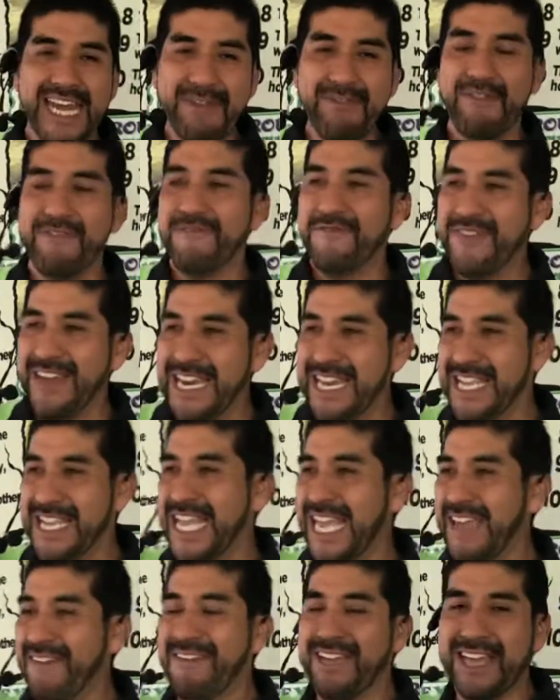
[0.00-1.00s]
even finished
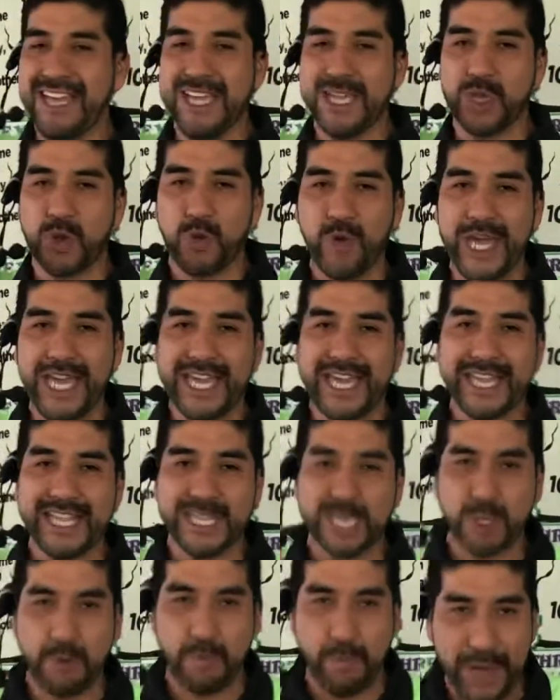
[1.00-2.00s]
giving his wicked
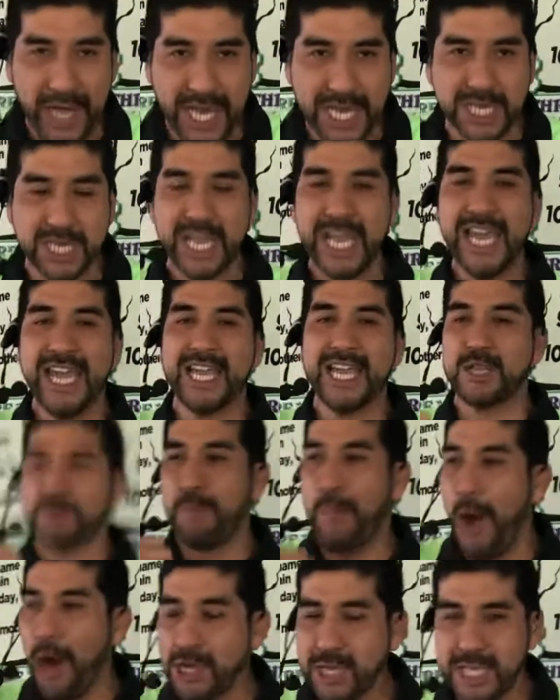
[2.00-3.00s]
speech. He's
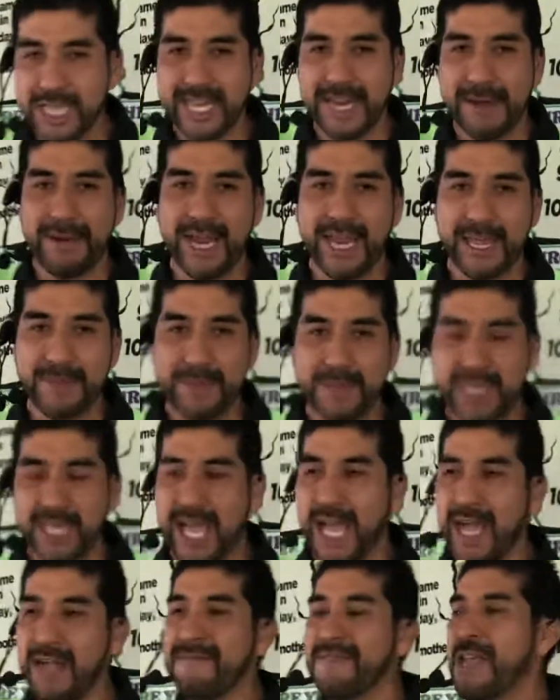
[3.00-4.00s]
boasting about
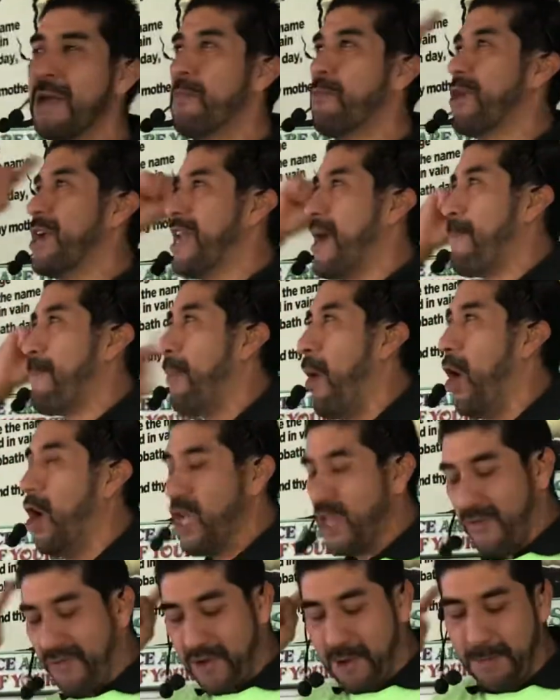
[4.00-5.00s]
himself when a
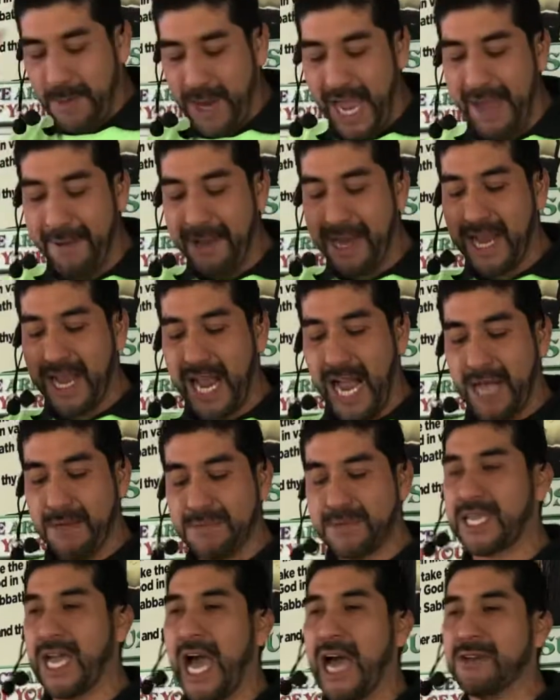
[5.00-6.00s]
voice from heaven
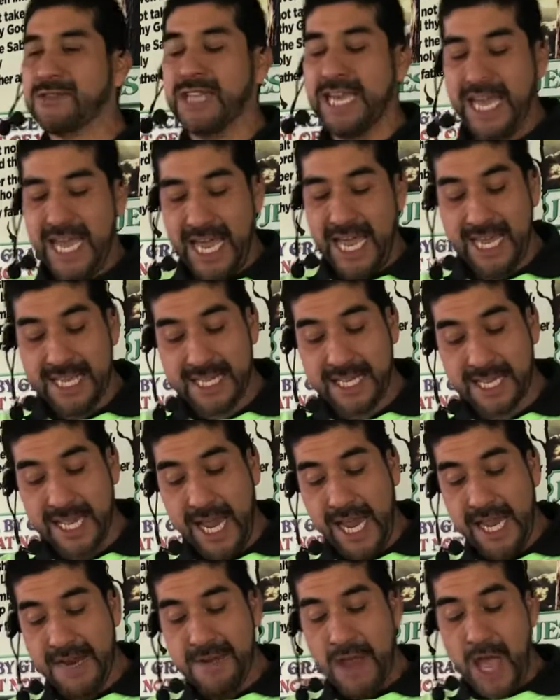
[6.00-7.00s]
comes down and
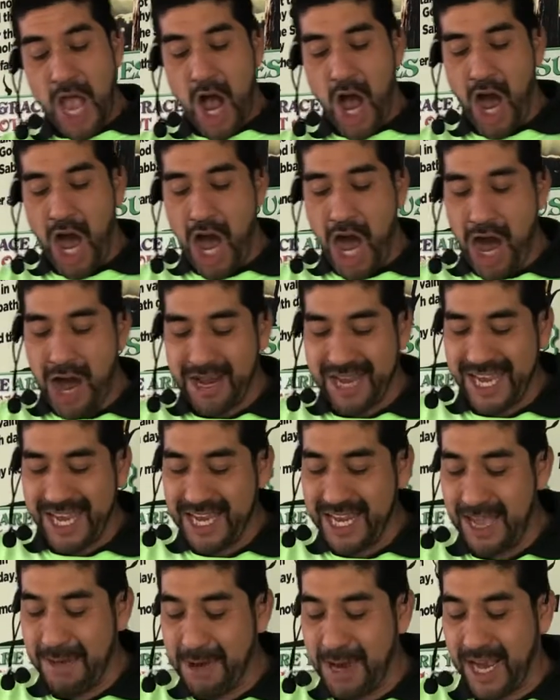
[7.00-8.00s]
saying, Oh,
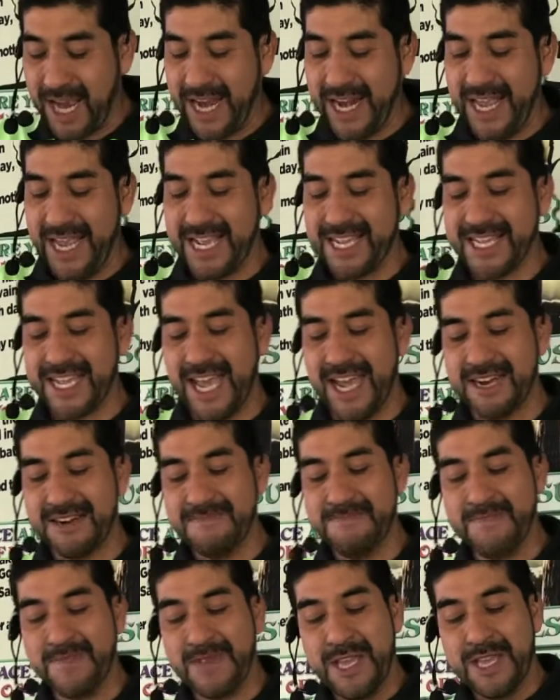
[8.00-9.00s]
King Nebuchadnezzar,
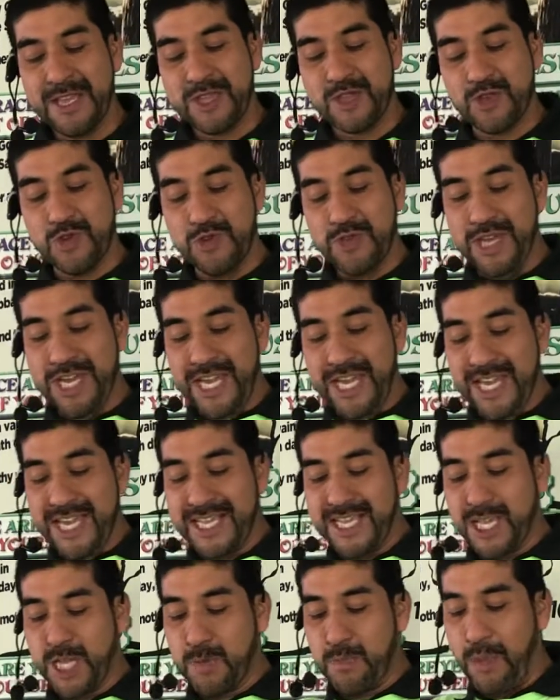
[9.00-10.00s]
Today
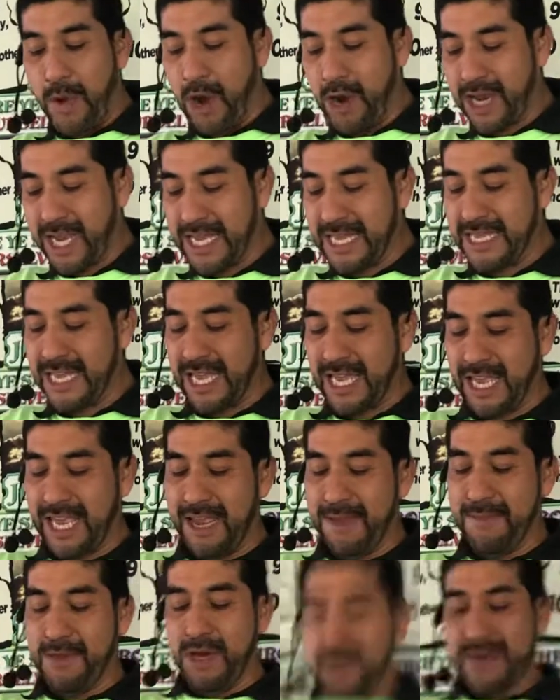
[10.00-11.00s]
it's spoken, the
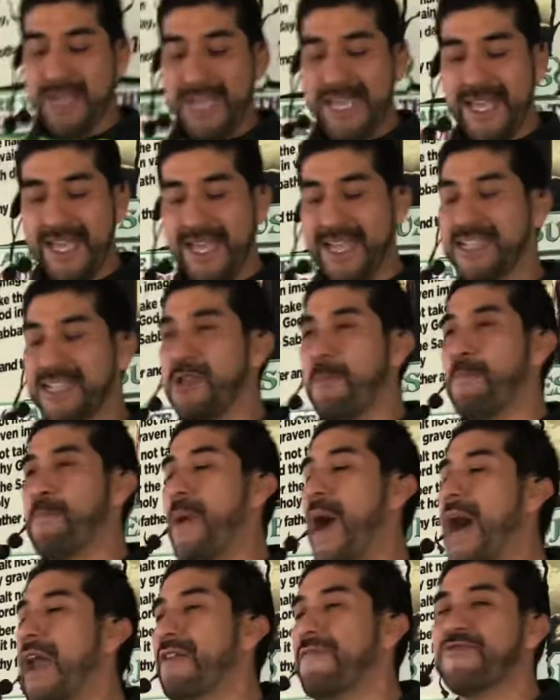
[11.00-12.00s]
kingdom is
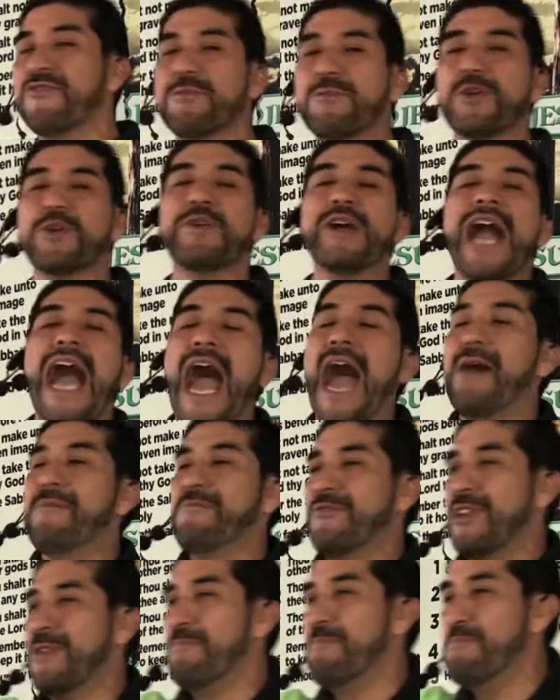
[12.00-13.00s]
departed from you. I'm
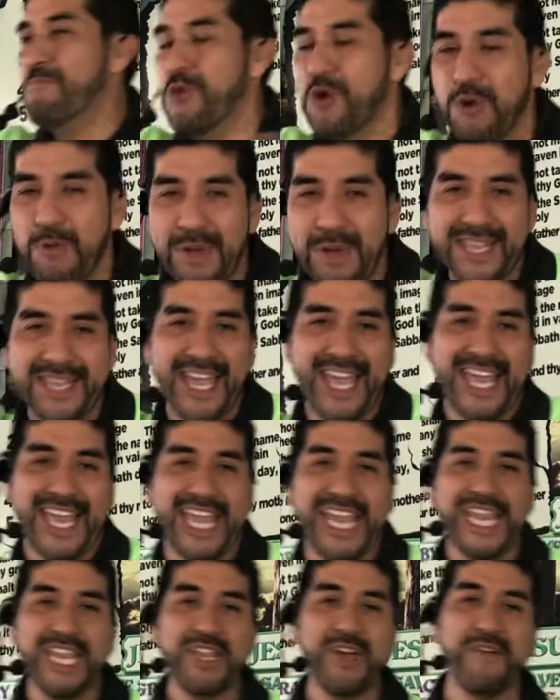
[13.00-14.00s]
removing the
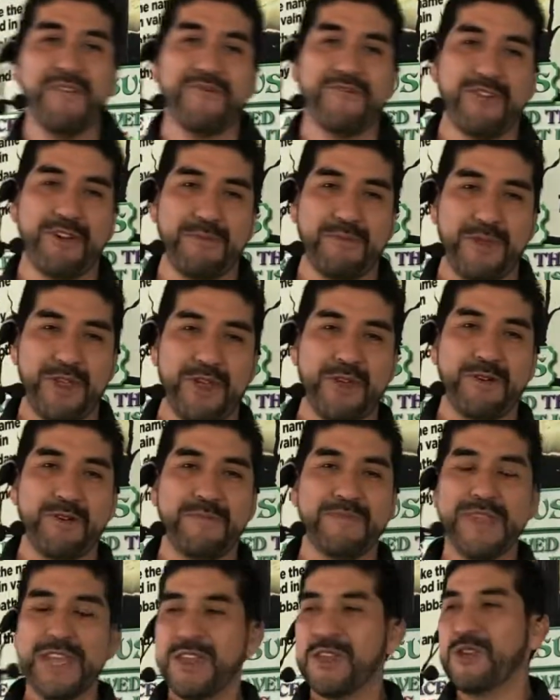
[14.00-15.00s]
kingdom from
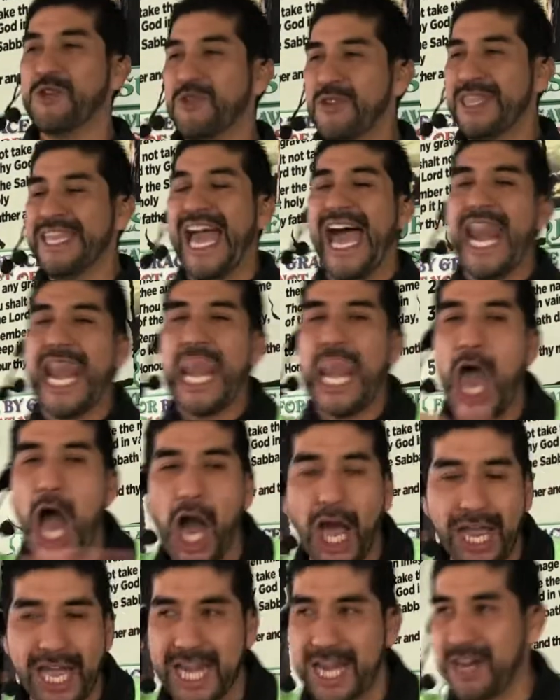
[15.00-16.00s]
you. You're not
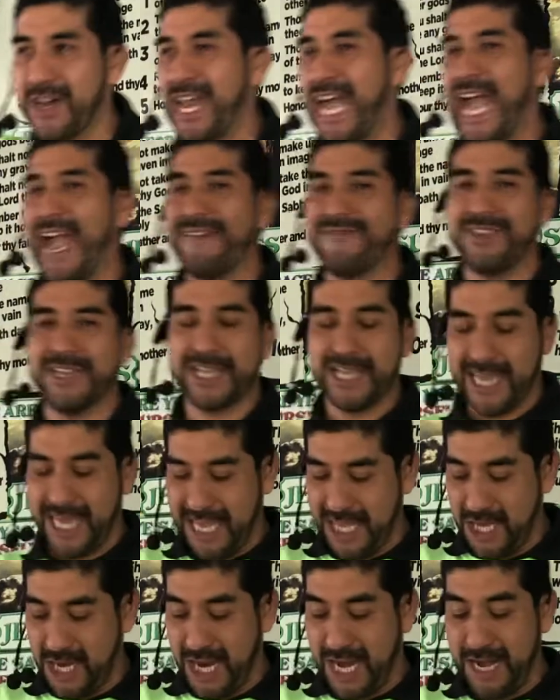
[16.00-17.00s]
longer going to have this
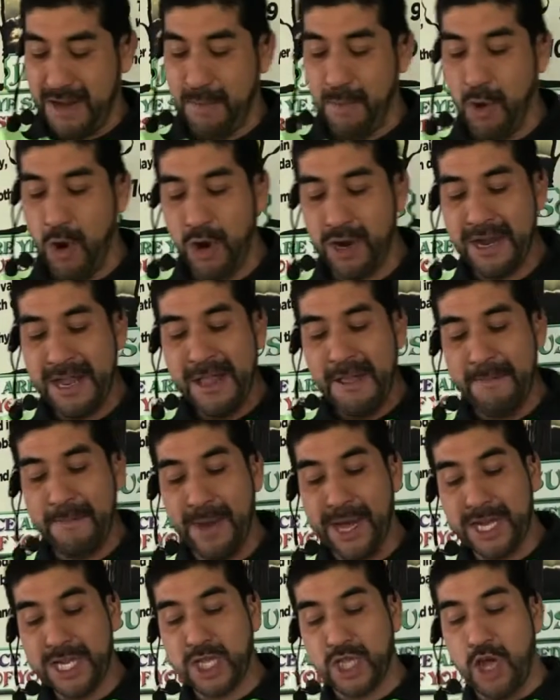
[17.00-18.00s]
kingdom anymore.
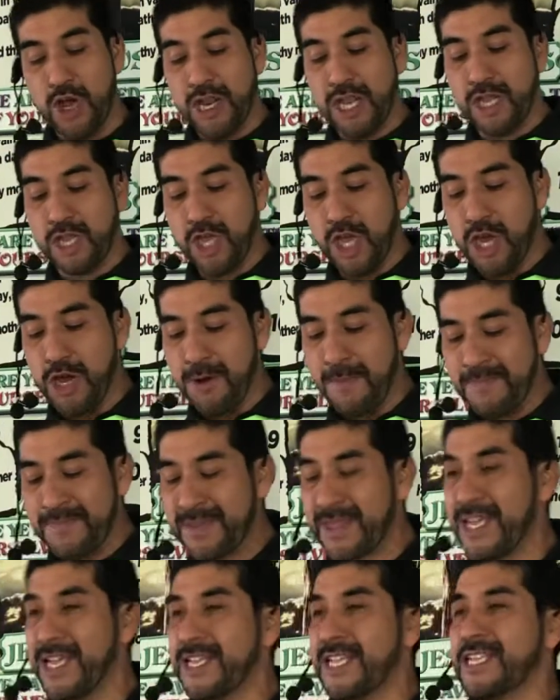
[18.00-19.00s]
Verse 32,
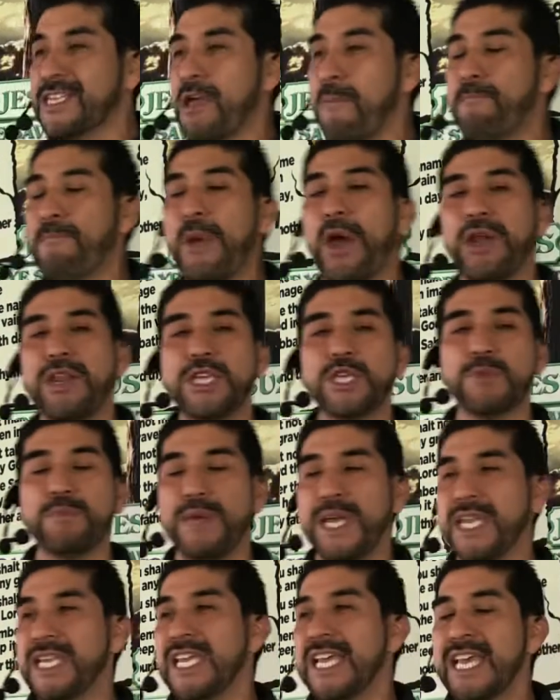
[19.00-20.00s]
this is the
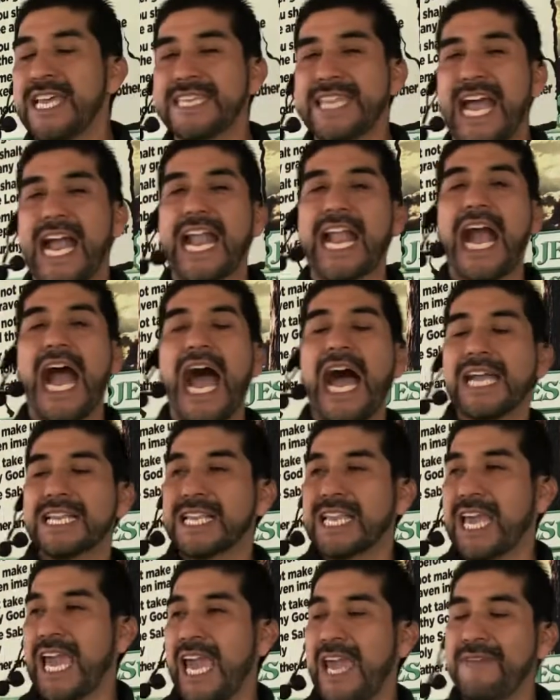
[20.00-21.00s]
punishment that
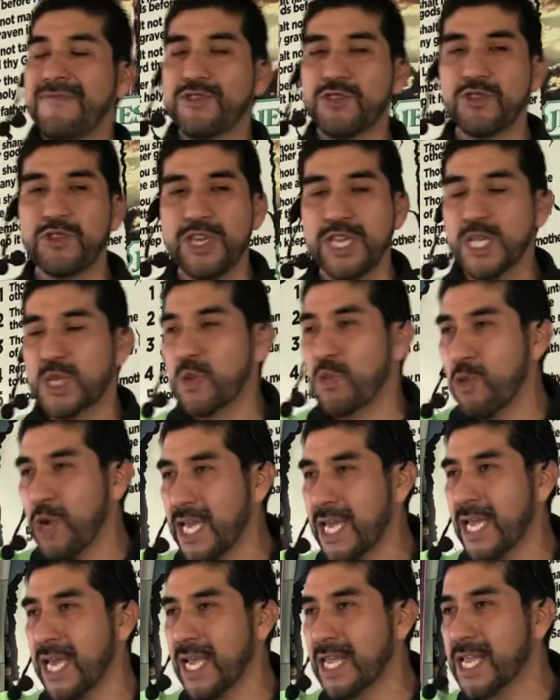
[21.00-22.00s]
God gave to this
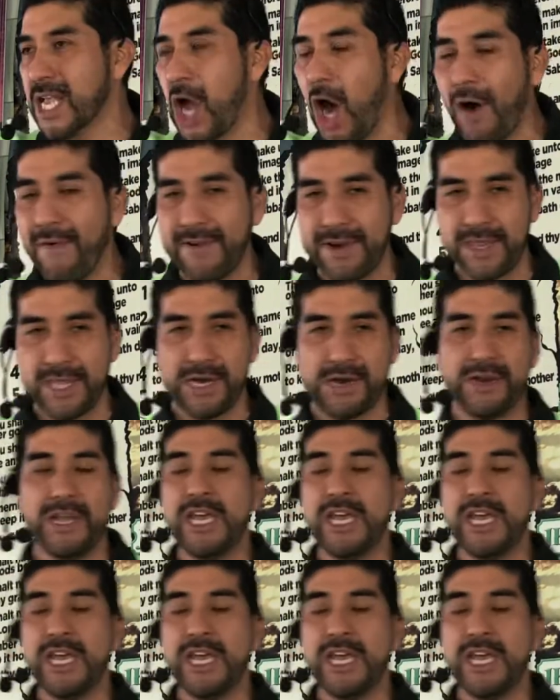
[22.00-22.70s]
wicked governor,